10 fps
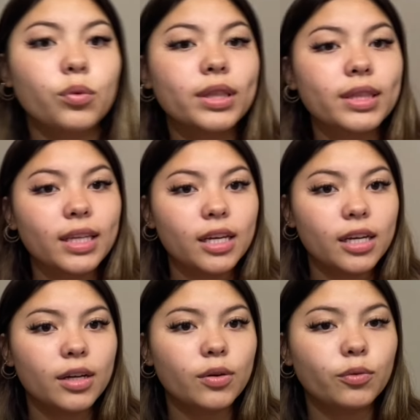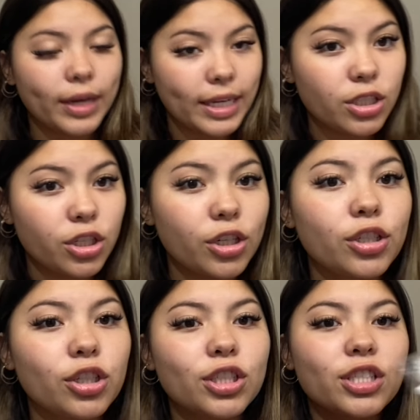with the razor
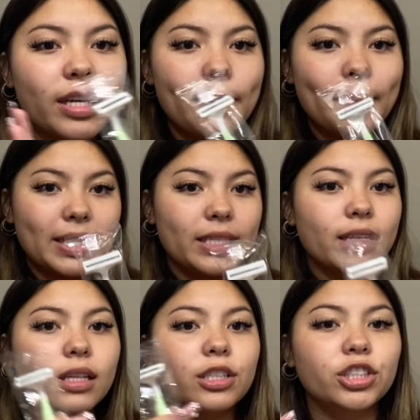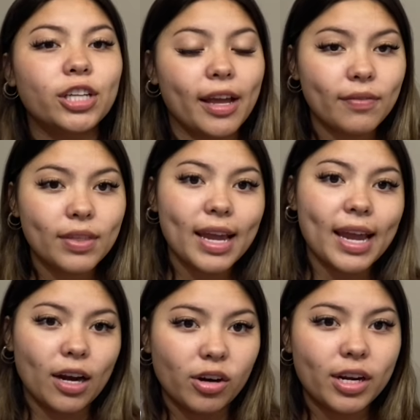you're just gonna basically shave the
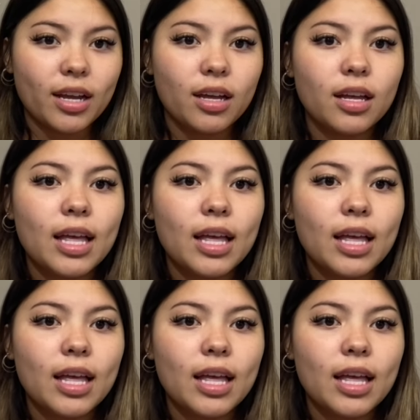area